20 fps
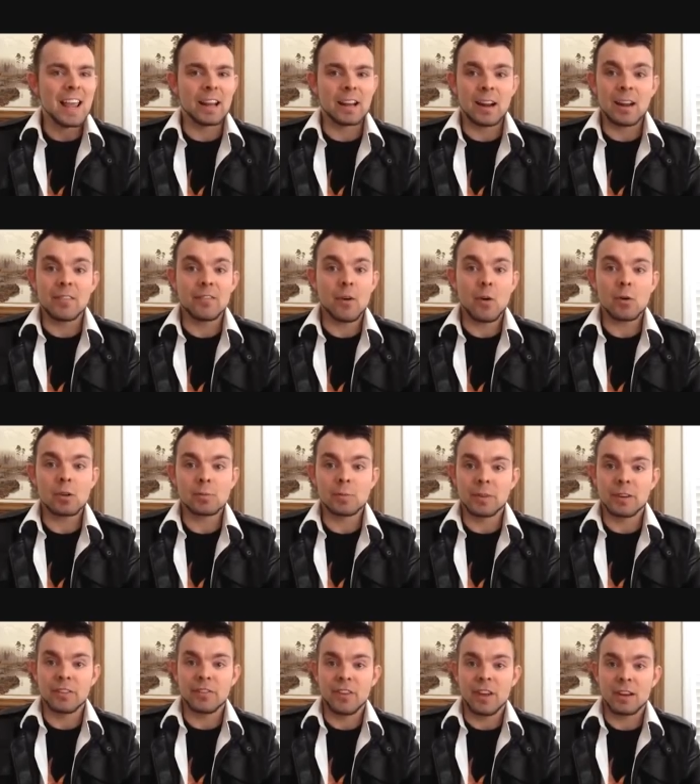and I've always
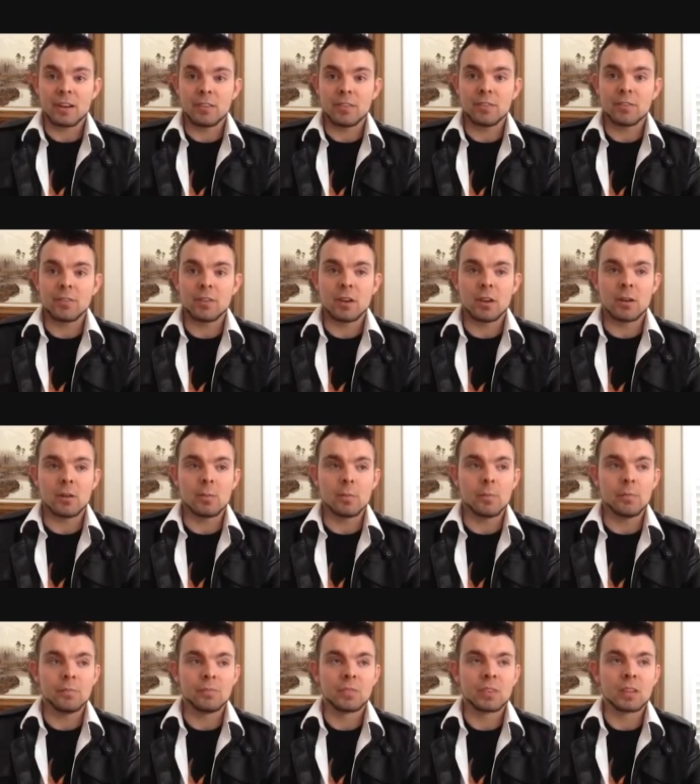been a fan of
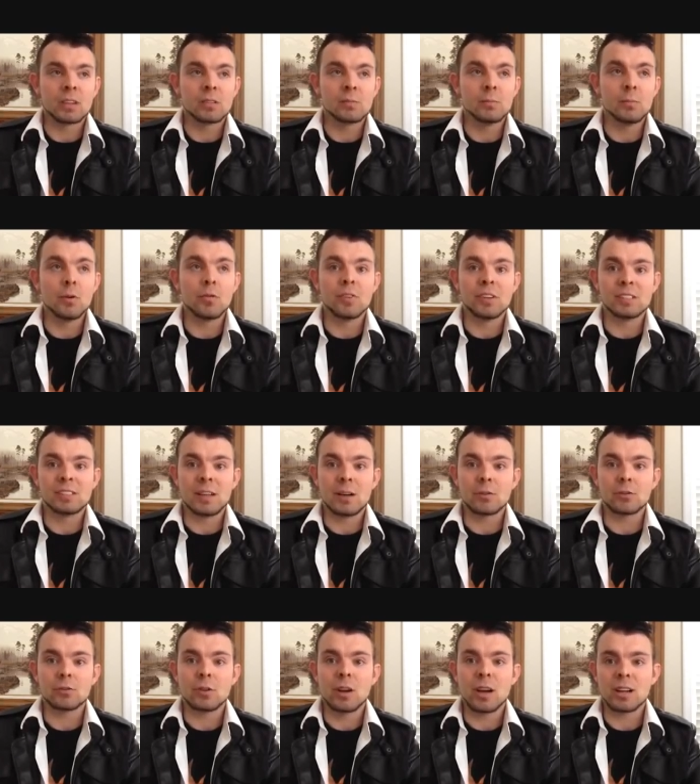um, movie
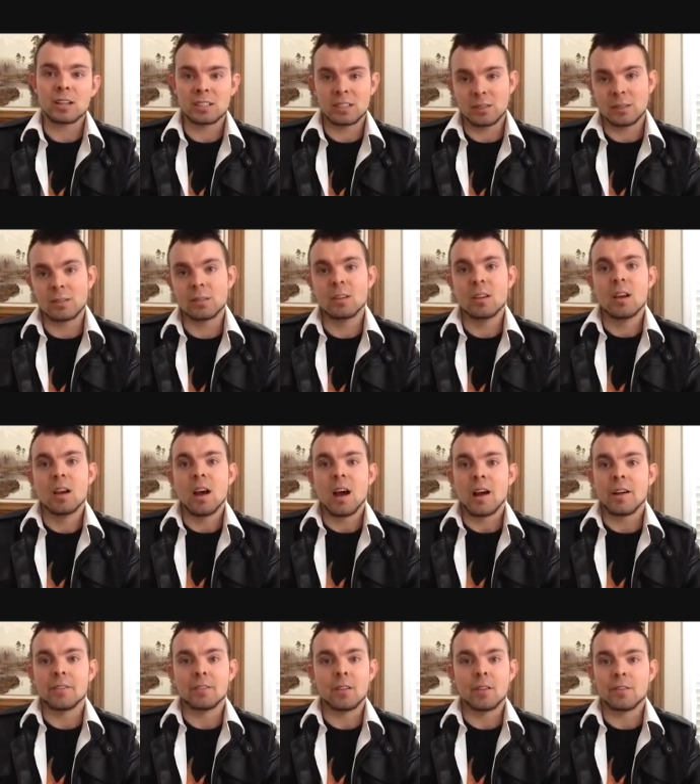soundtracks, and
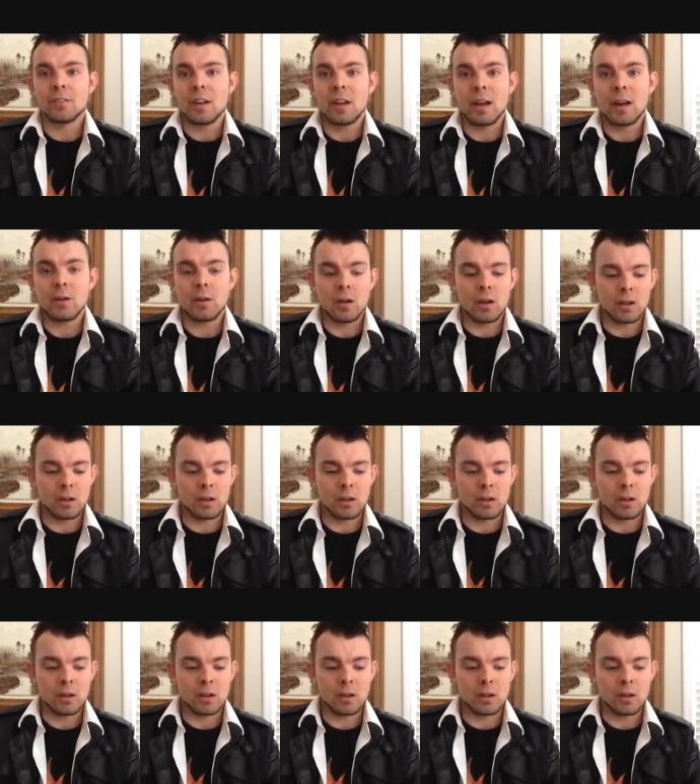I've loved ha-